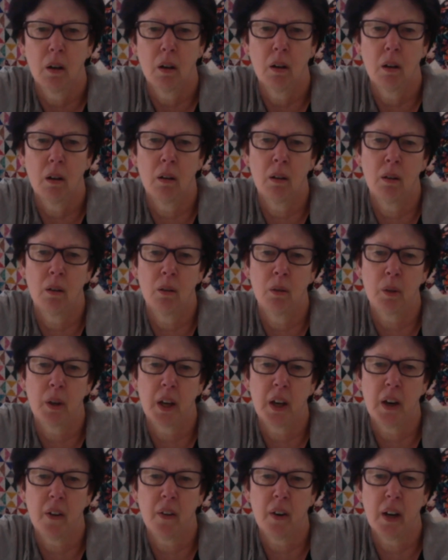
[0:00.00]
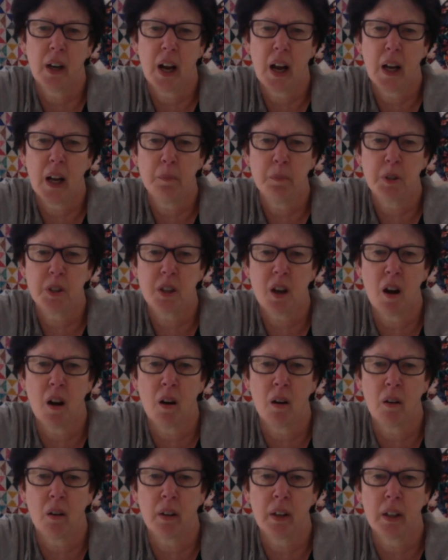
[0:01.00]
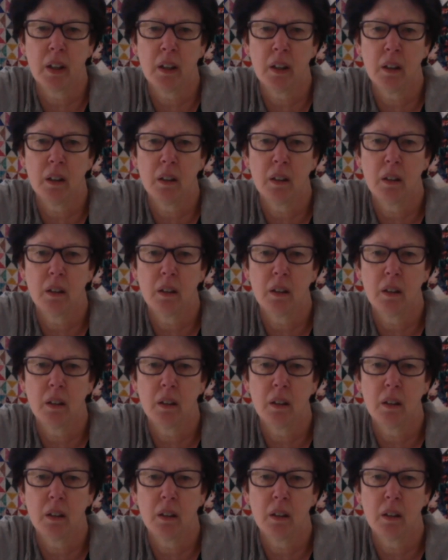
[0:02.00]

Oh, Carrie, I'm sorry.